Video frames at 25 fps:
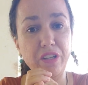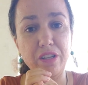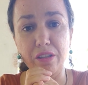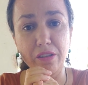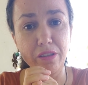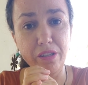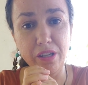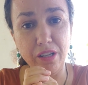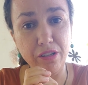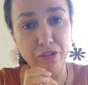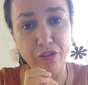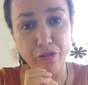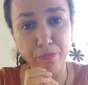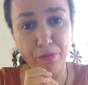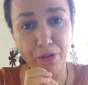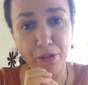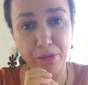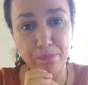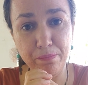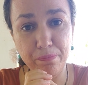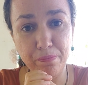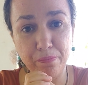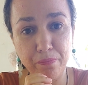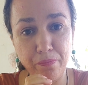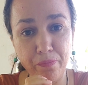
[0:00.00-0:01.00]
That number,
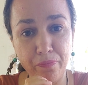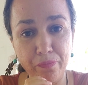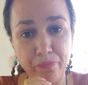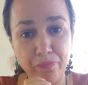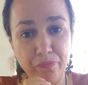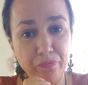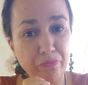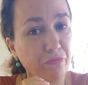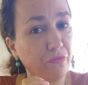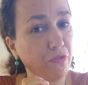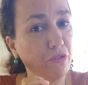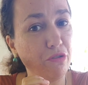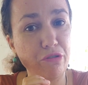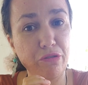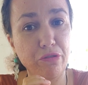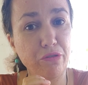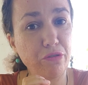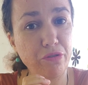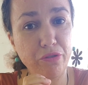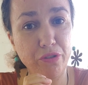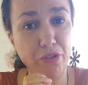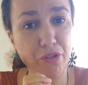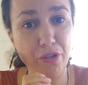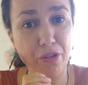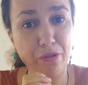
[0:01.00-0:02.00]
you're not
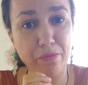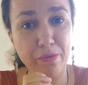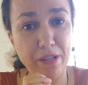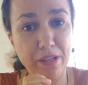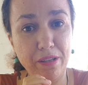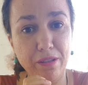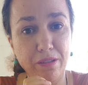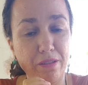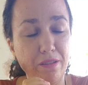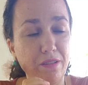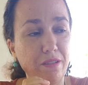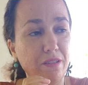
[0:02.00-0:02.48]
going to even